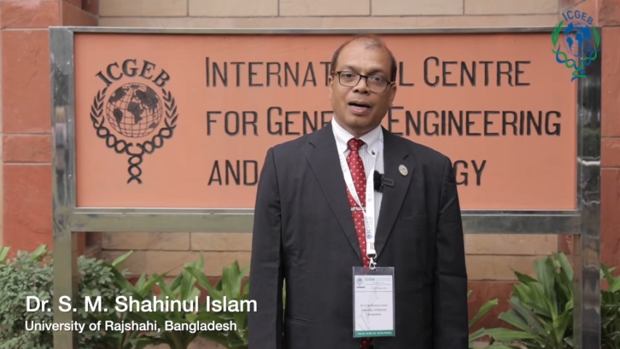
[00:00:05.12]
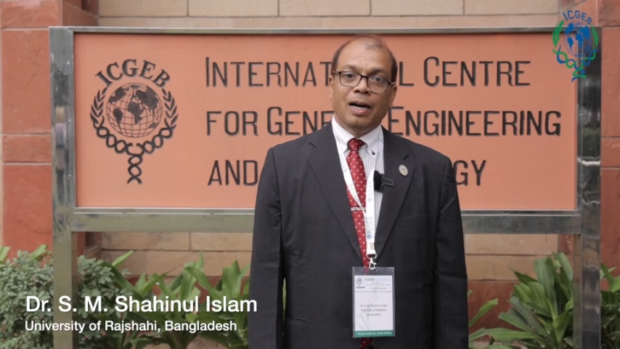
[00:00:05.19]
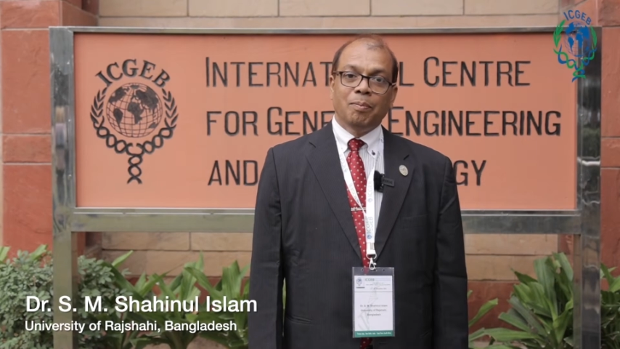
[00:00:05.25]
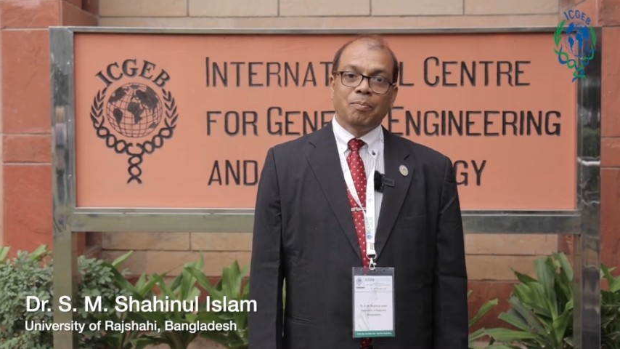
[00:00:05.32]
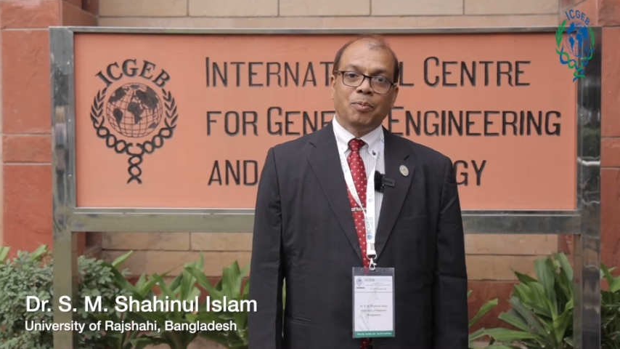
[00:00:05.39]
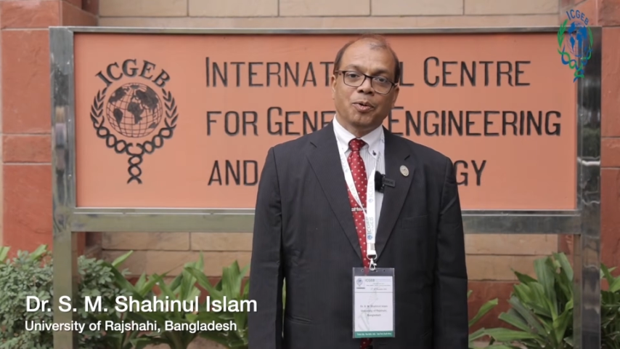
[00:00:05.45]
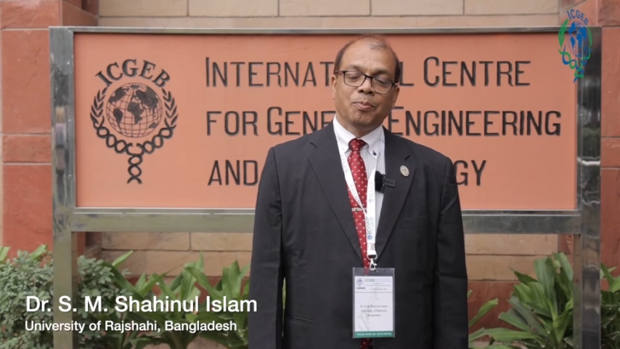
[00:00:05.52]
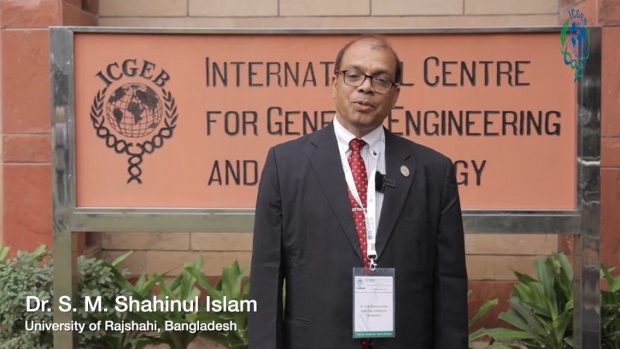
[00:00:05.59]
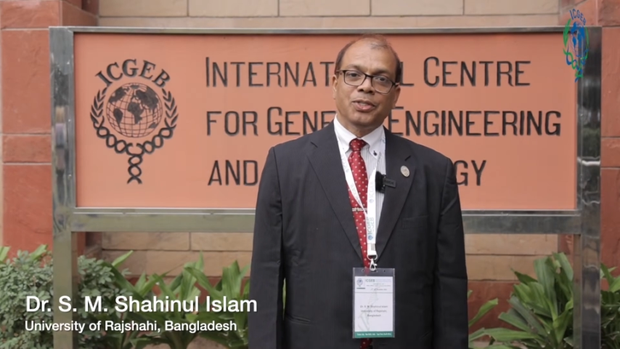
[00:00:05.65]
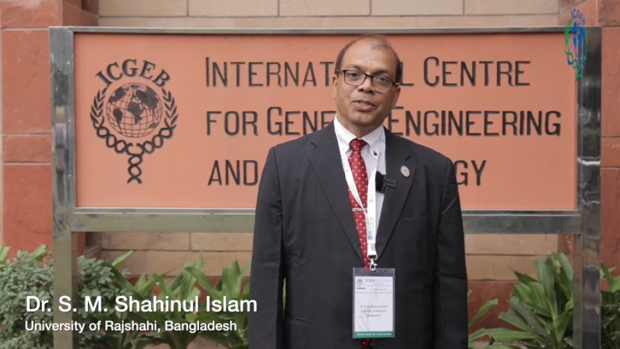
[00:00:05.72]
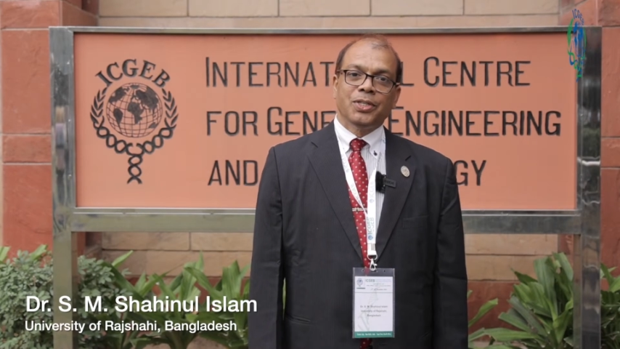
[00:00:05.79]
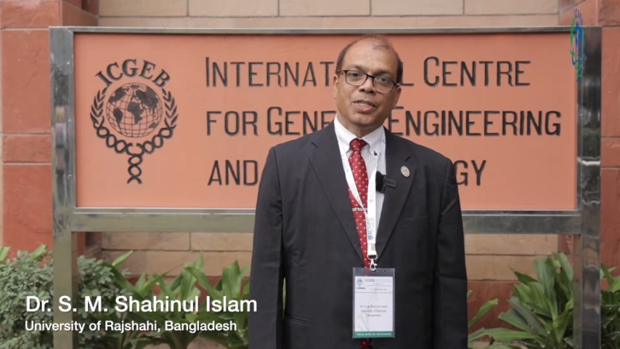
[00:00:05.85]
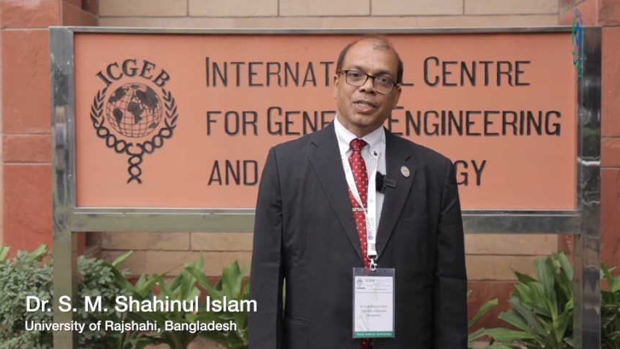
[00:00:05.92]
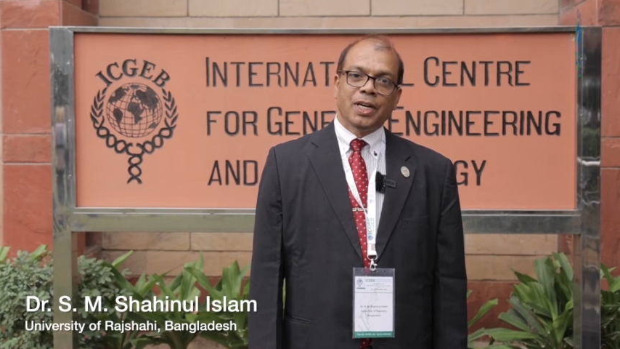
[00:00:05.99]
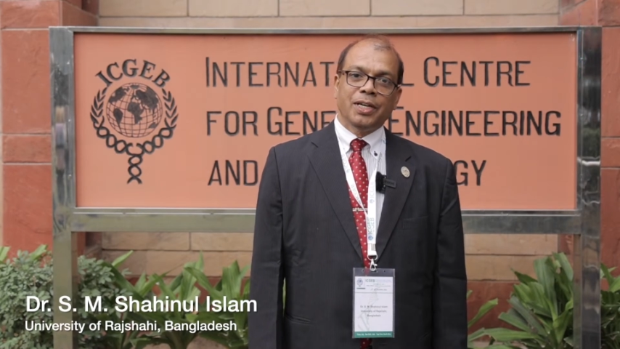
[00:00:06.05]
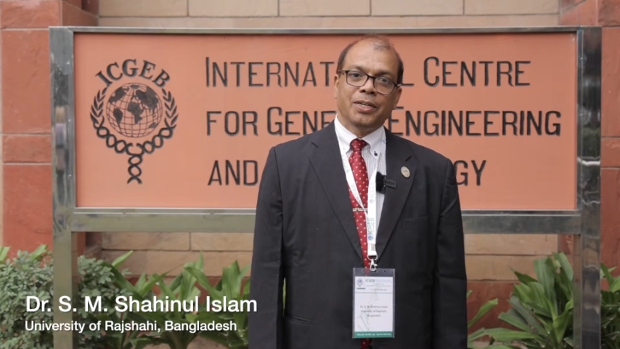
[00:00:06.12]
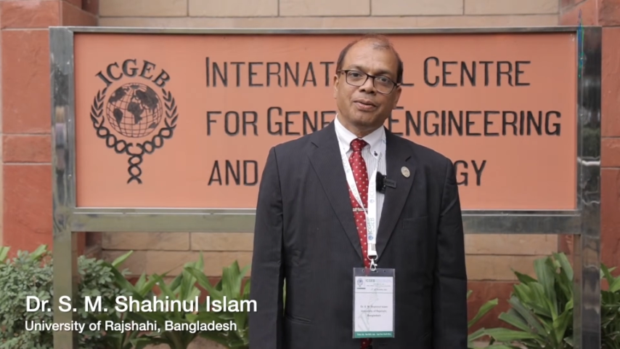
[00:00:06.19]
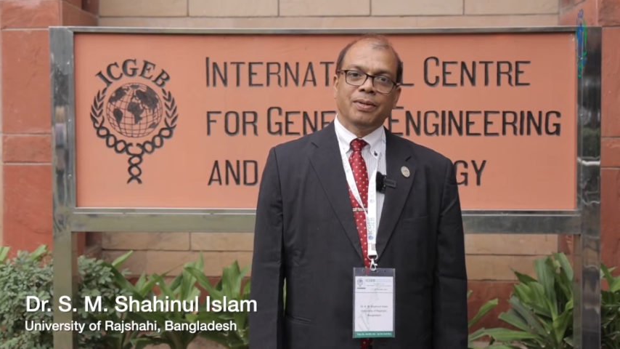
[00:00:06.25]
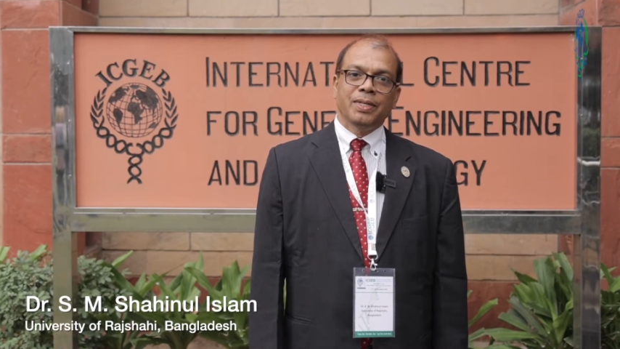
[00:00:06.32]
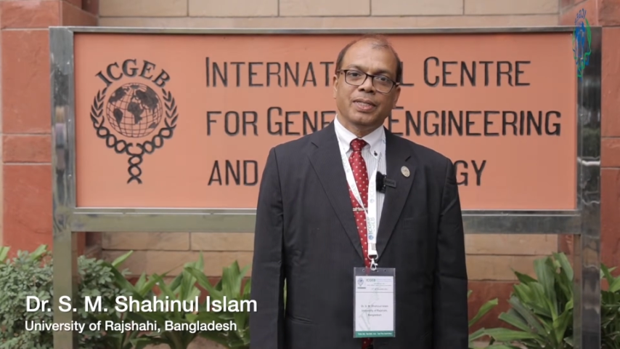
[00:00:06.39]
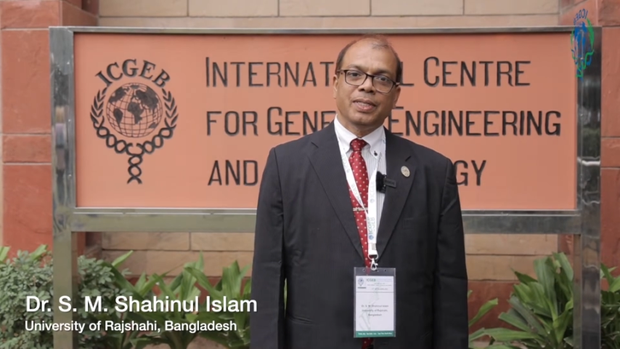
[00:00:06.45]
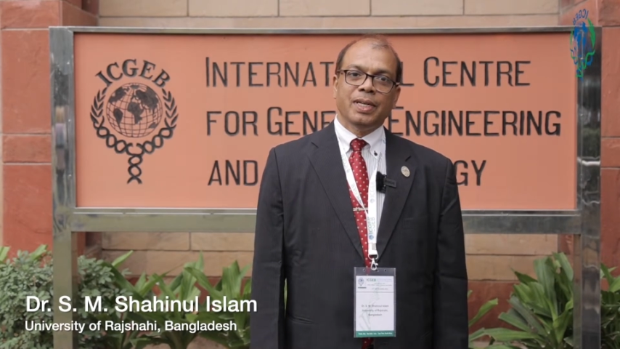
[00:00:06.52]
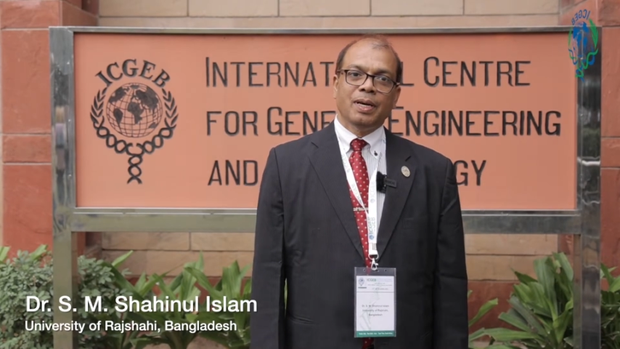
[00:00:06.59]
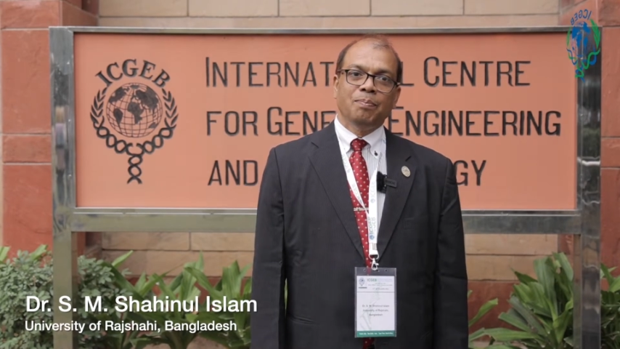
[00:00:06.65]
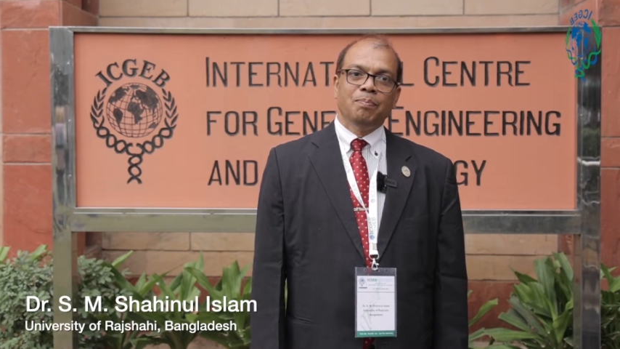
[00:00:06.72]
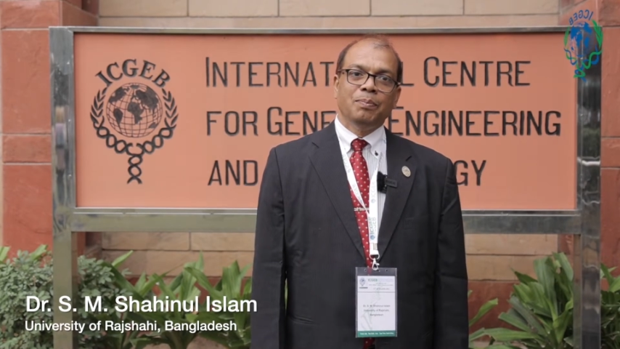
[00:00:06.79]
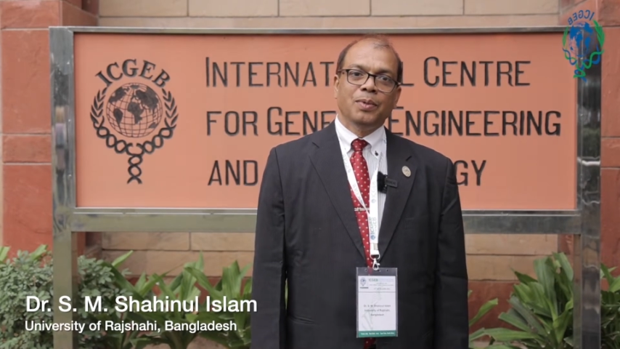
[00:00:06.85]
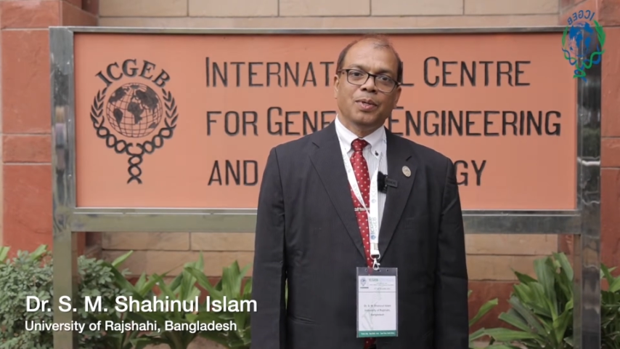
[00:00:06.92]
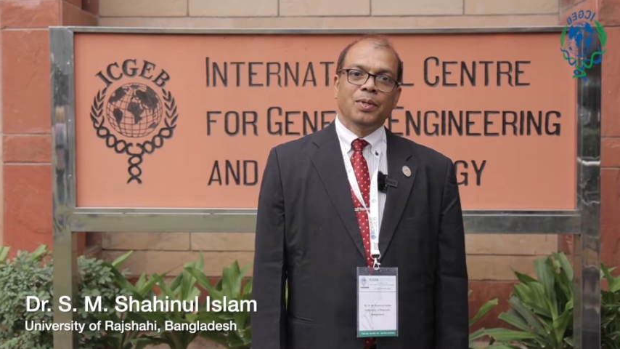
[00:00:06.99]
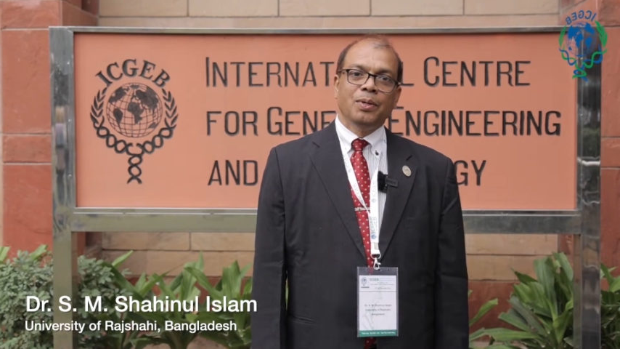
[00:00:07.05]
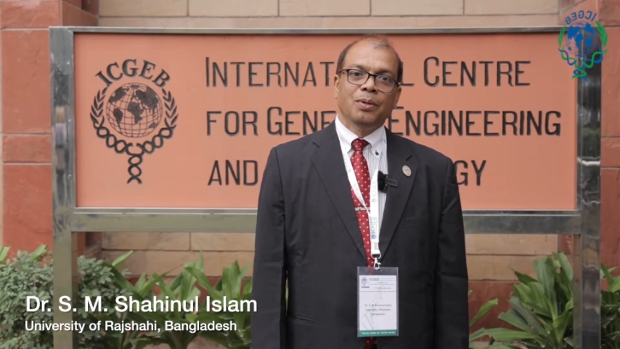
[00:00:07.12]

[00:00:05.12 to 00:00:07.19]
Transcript: I'm Professor Shahinul Islam,